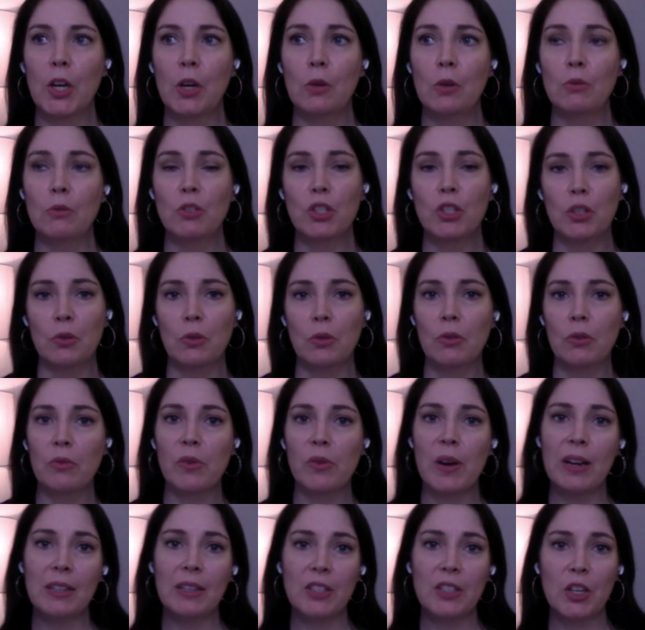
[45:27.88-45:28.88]
June through
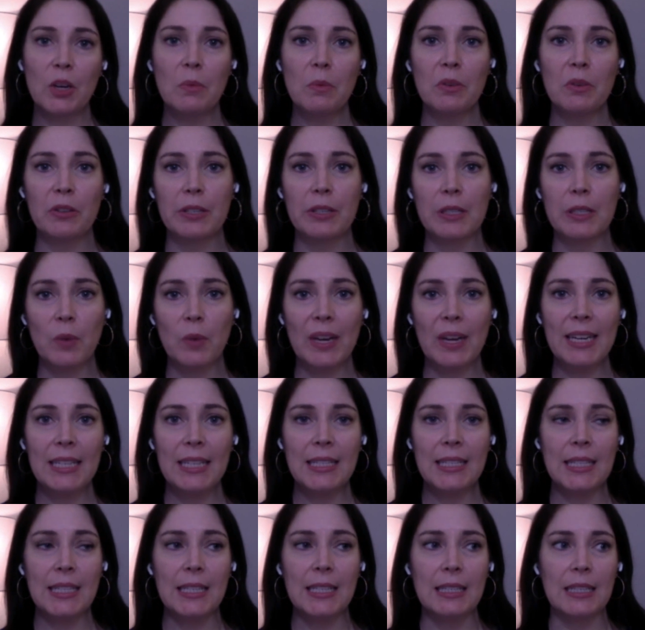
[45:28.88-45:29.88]
October is wedding
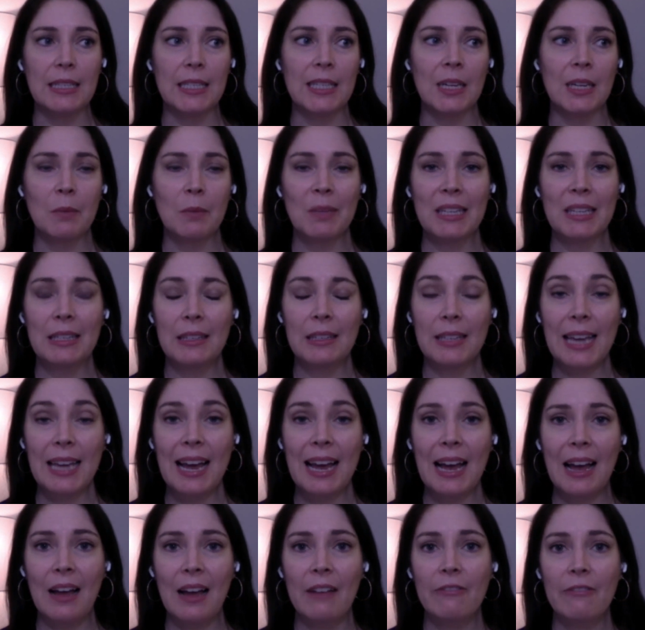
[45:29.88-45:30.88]
season. I'm like,
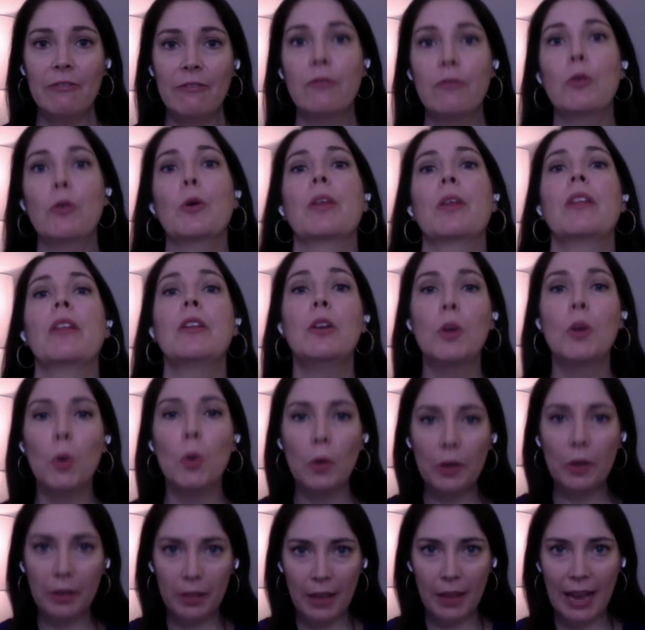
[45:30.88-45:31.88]
yeah, for the
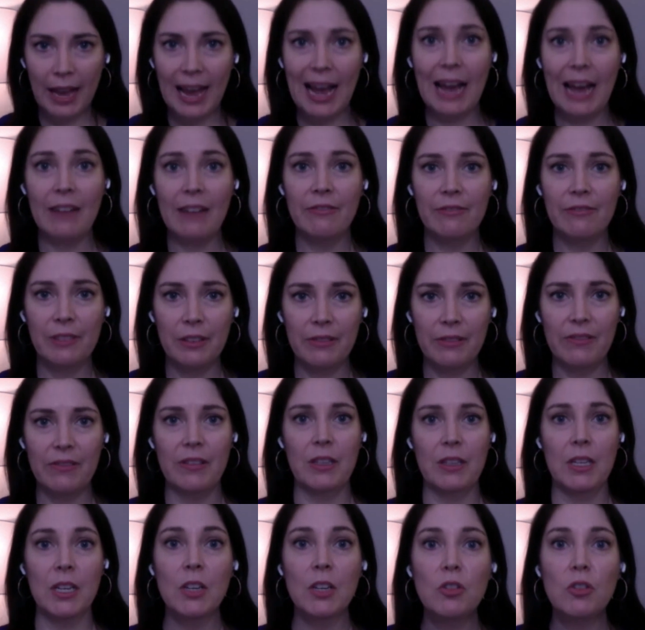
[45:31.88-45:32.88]
north half of the
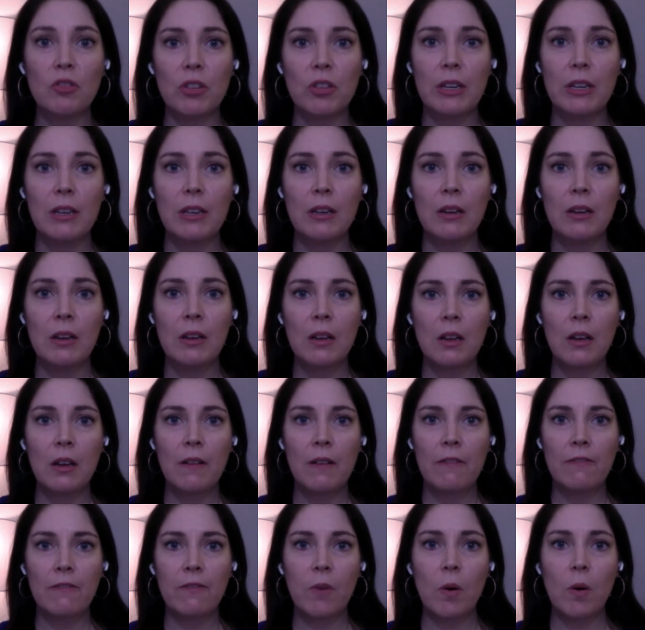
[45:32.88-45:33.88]
country,
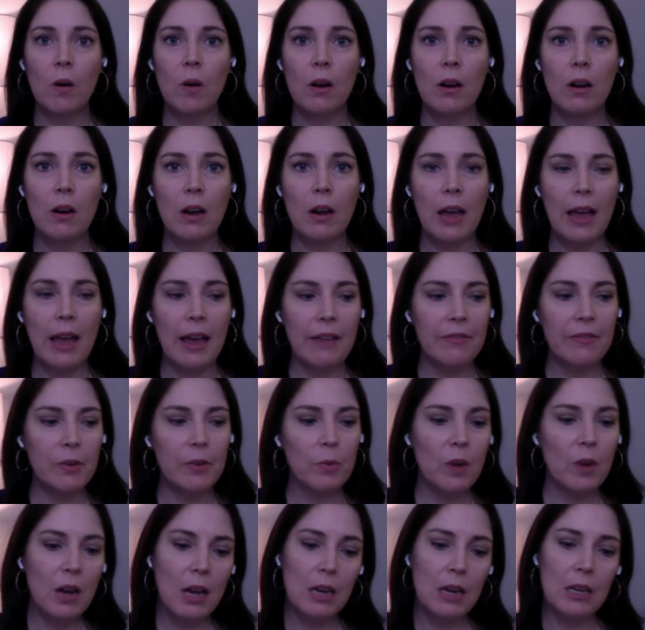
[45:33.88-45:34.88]
for
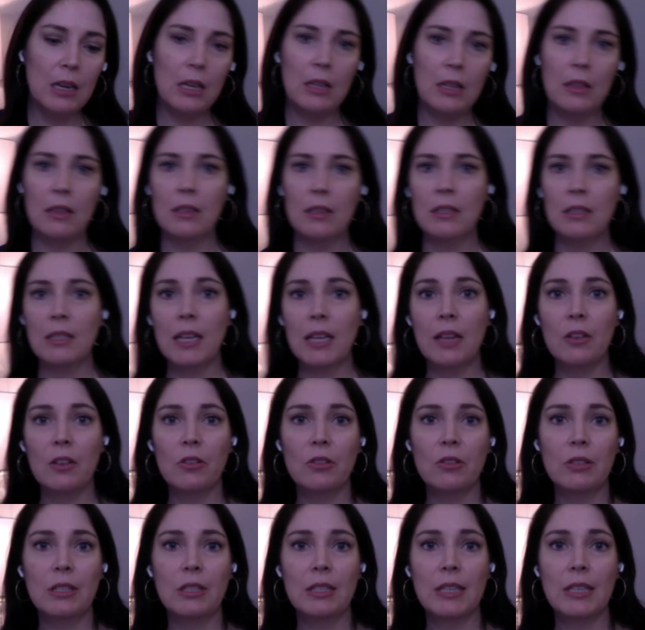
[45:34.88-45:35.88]
everyone in the
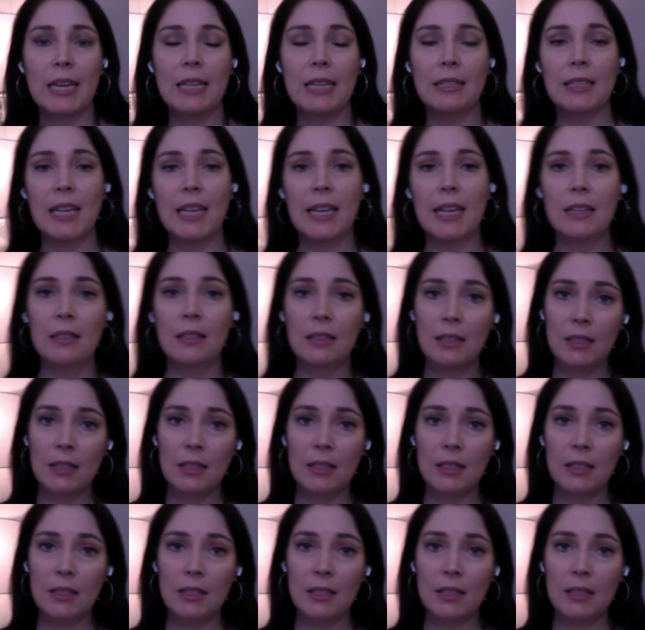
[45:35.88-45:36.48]
southern states and